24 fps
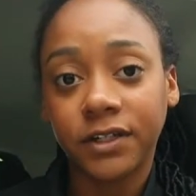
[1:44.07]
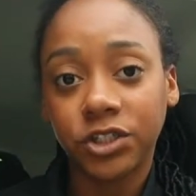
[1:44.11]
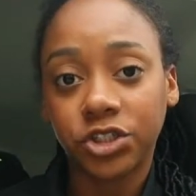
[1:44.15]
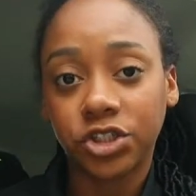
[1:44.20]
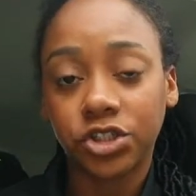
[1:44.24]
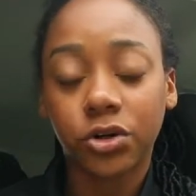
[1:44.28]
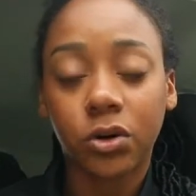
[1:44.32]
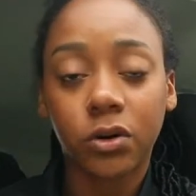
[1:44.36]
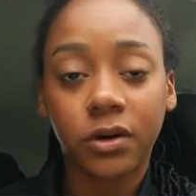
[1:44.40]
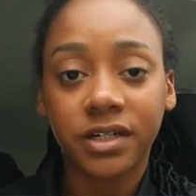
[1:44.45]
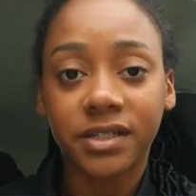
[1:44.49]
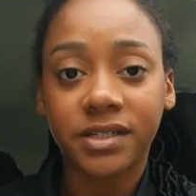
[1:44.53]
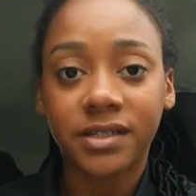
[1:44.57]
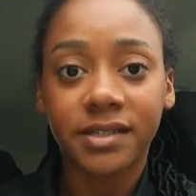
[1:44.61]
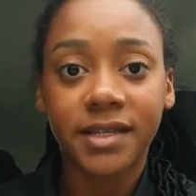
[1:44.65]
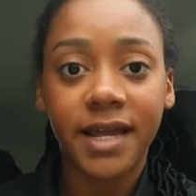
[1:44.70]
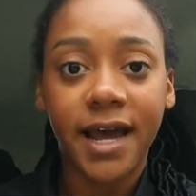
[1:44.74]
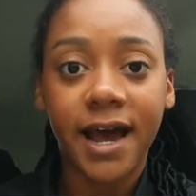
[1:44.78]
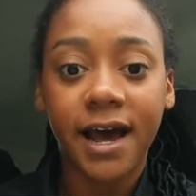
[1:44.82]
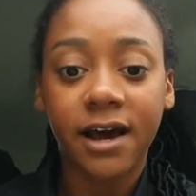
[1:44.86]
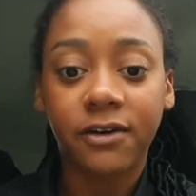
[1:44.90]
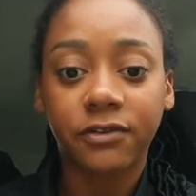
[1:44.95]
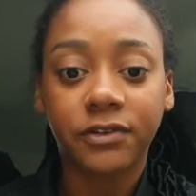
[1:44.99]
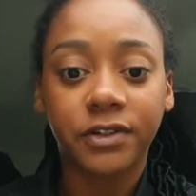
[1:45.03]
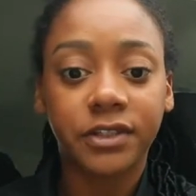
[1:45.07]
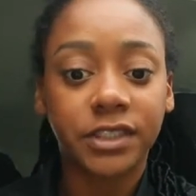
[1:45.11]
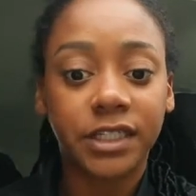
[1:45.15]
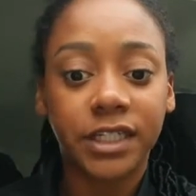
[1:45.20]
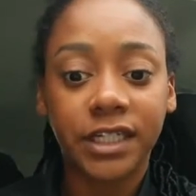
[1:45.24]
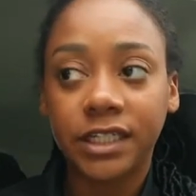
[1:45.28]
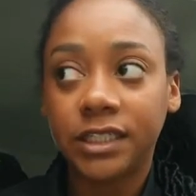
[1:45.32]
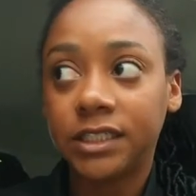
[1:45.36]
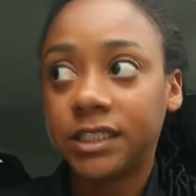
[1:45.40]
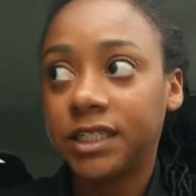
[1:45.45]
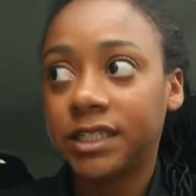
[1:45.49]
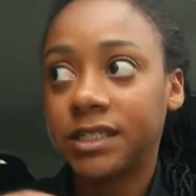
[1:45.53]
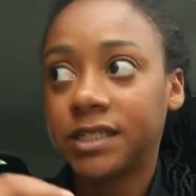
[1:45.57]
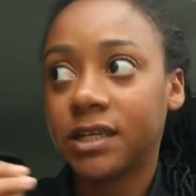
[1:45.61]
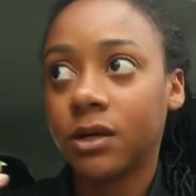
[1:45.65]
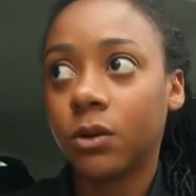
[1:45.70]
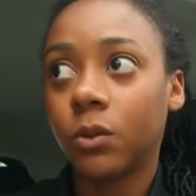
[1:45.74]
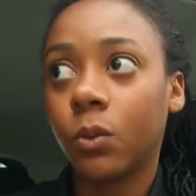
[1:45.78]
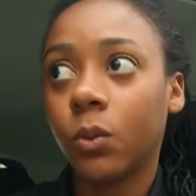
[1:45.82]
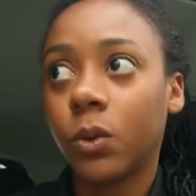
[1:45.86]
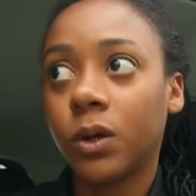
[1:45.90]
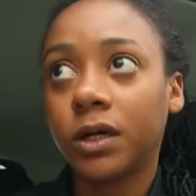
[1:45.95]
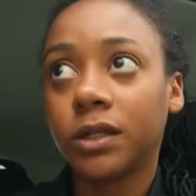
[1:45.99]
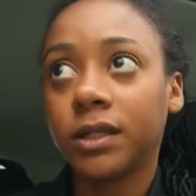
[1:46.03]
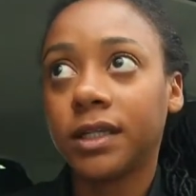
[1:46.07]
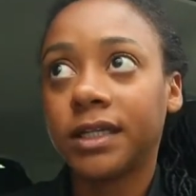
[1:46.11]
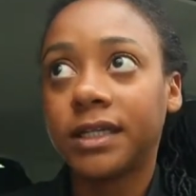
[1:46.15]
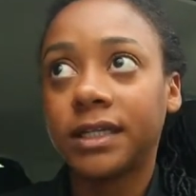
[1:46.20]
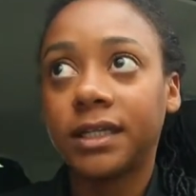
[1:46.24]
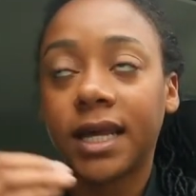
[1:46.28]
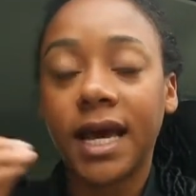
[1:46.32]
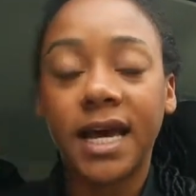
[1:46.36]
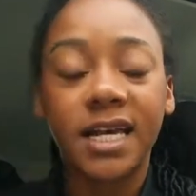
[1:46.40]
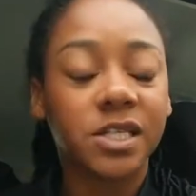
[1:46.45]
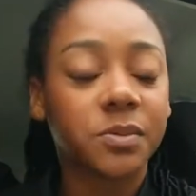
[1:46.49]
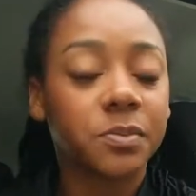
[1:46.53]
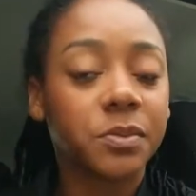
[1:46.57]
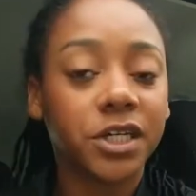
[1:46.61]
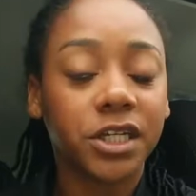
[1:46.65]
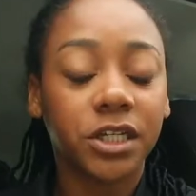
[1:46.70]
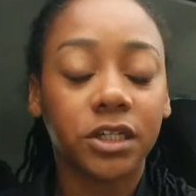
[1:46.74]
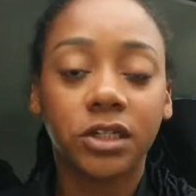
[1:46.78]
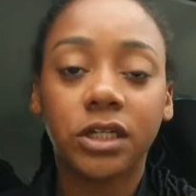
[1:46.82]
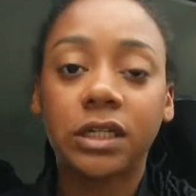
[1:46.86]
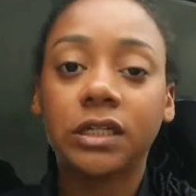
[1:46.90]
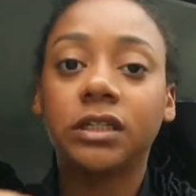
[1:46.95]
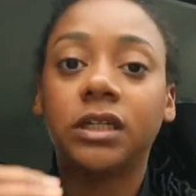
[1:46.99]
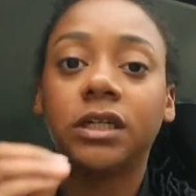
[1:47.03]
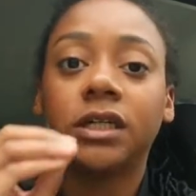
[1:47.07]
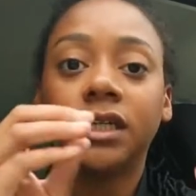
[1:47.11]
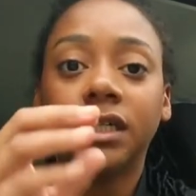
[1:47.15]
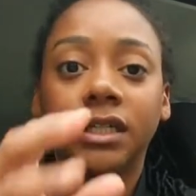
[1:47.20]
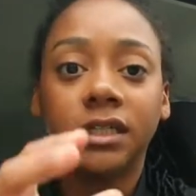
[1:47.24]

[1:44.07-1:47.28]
a short staff and they need someone like last minute.